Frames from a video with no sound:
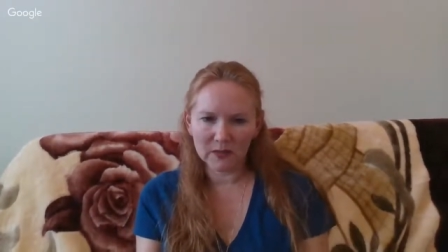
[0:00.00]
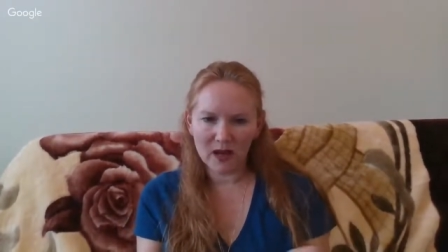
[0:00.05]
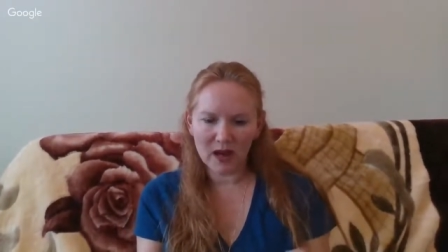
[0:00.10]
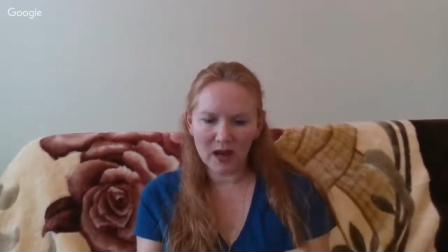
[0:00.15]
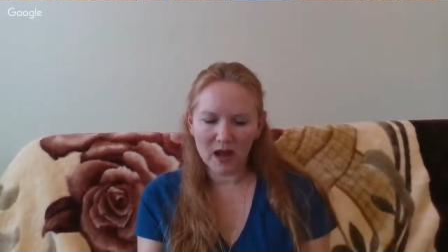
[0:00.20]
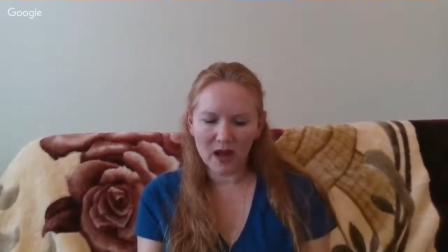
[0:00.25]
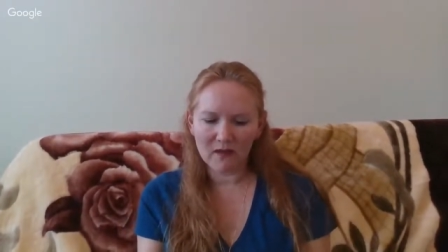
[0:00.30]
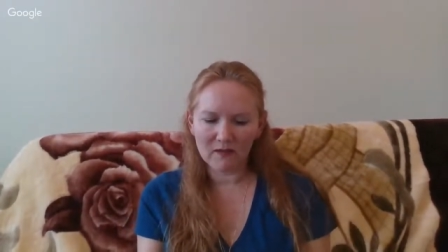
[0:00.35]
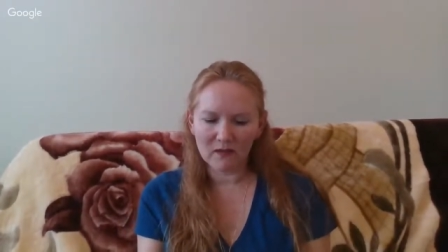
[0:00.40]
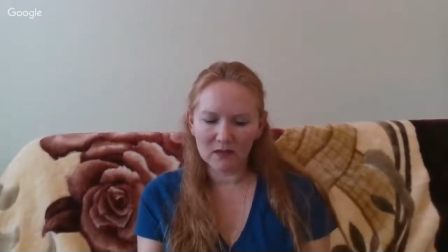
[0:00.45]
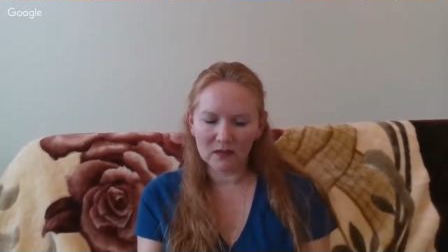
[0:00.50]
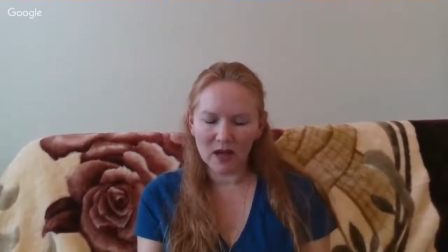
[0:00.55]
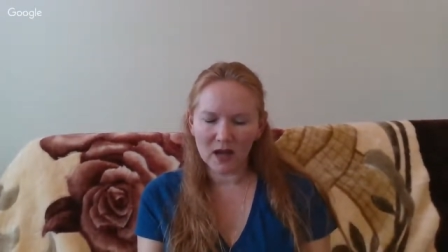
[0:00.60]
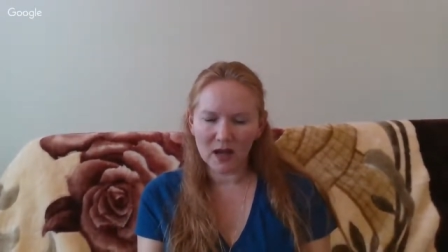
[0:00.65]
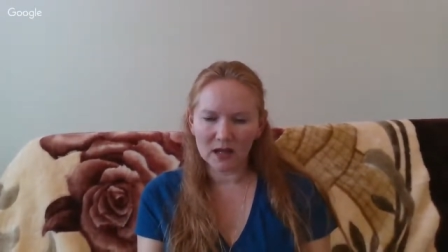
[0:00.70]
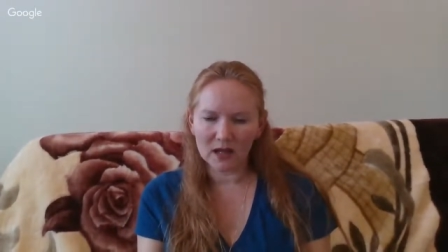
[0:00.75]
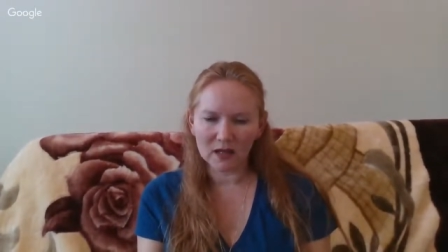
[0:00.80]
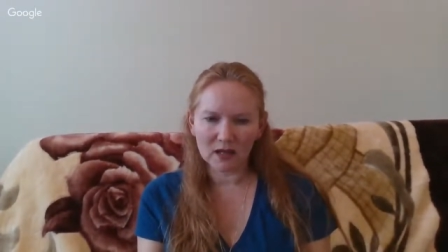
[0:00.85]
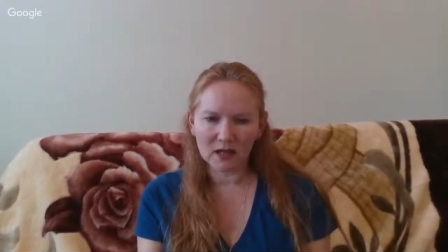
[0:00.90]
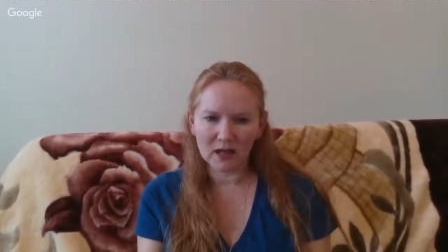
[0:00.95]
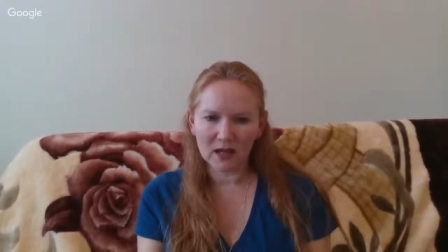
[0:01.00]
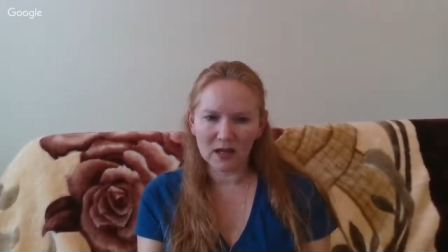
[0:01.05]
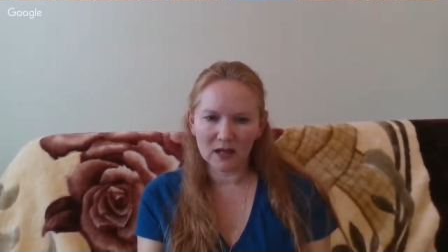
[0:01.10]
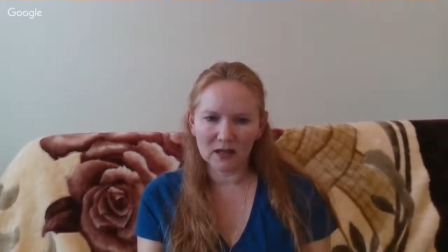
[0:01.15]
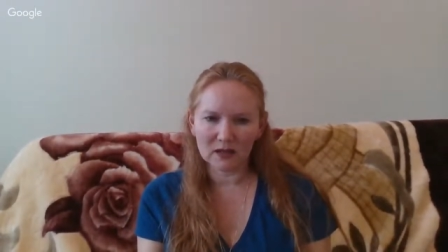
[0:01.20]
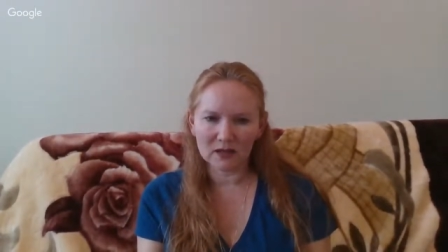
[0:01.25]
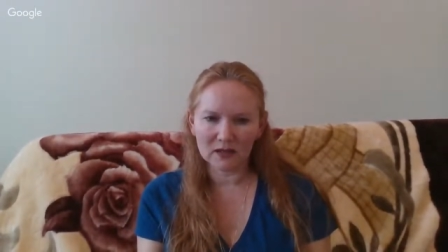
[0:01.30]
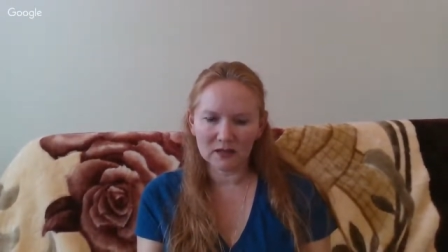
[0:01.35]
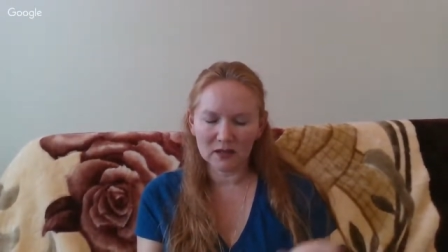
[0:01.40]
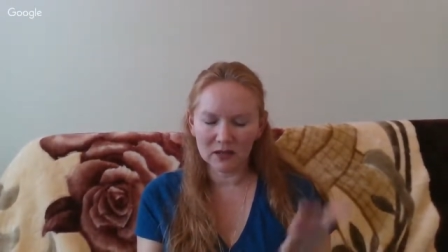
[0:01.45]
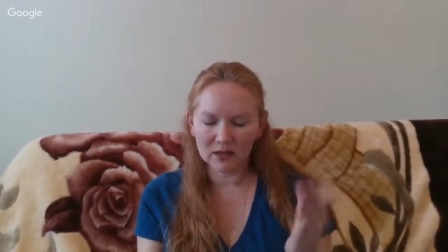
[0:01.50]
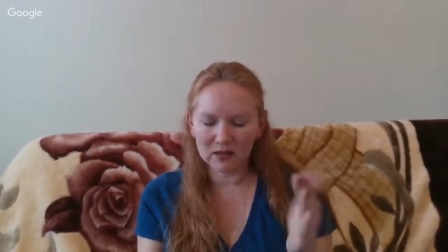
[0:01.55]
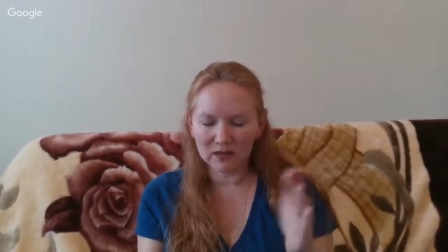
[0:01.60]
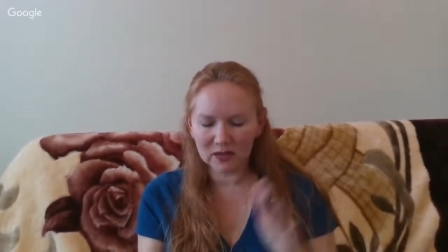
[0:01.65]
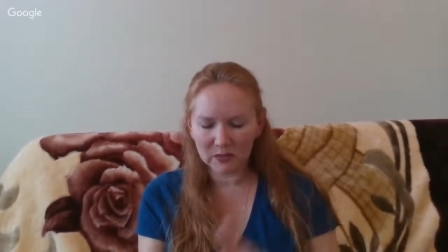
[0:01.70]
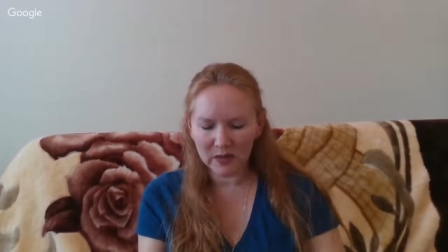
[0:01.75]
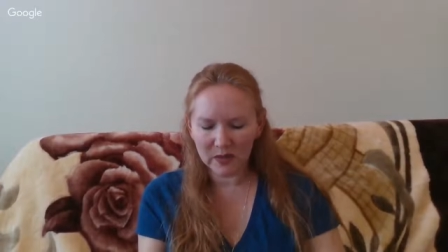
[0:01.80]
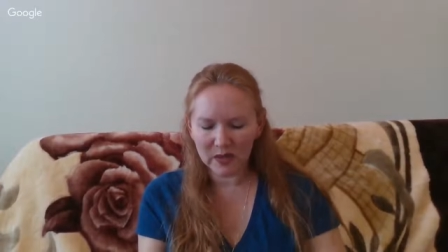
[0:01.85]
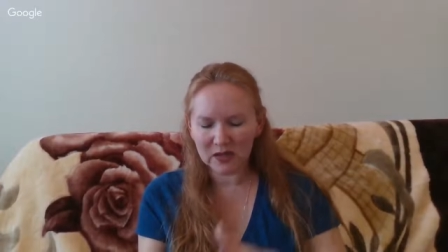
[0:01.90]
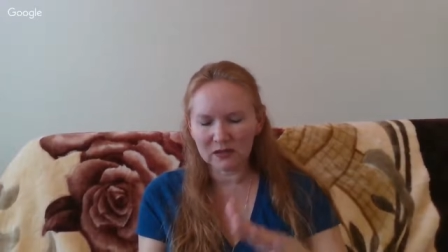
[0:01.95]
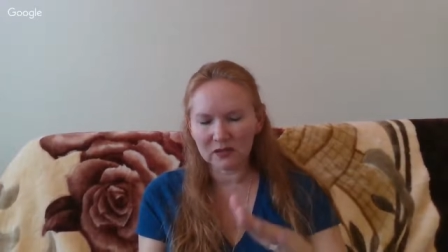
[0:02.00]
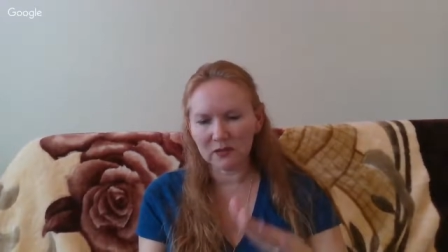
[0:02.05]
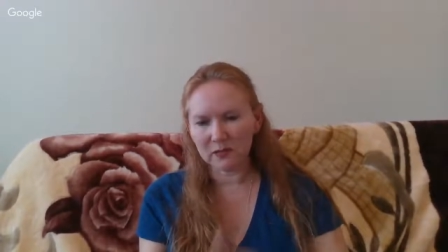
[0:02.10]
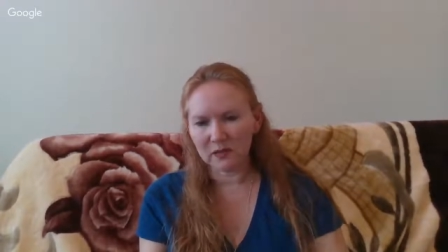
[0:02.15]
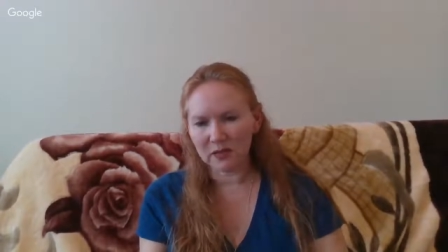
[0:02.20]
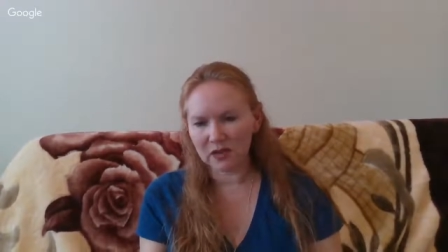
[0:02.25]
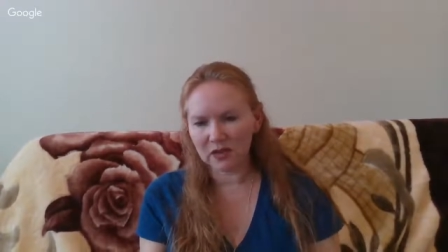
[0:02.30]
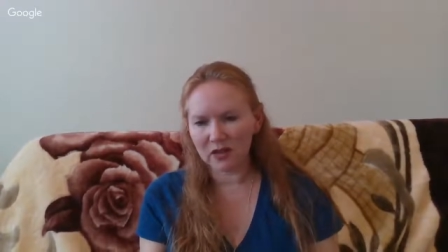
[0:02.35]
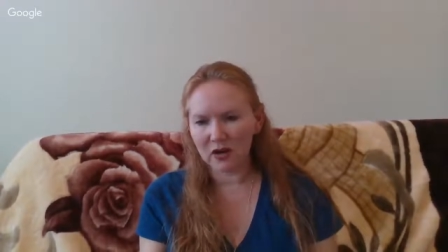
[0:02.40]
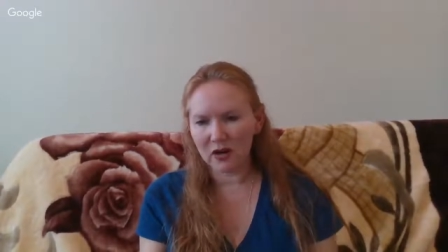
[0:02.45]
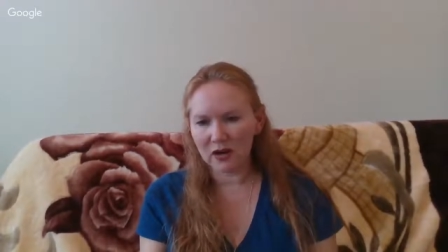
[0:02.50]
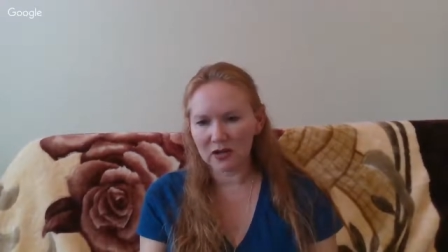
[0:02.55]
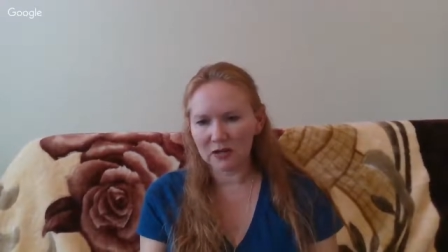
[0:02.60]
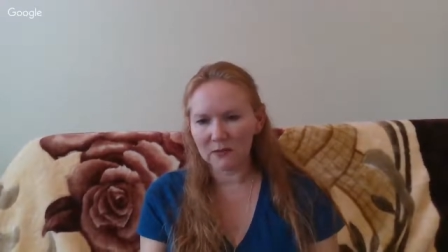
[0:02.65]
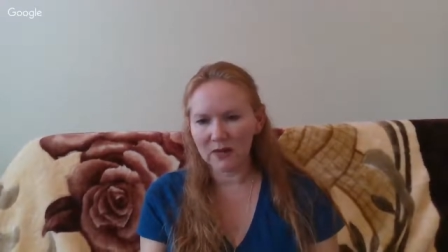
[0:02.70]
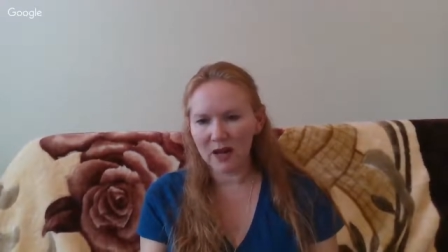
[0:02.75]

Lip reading: But I have a lot of things, use the pendulum and the charts,